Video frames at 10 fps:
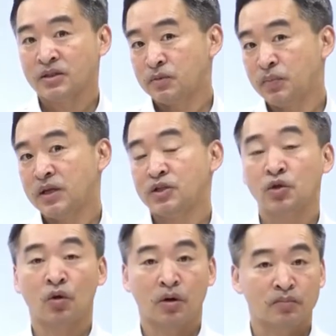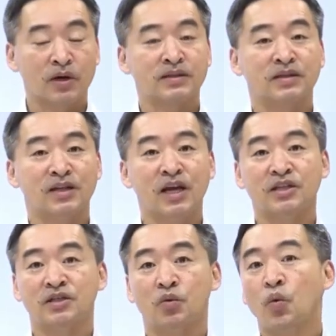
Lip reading: speech or a presentation,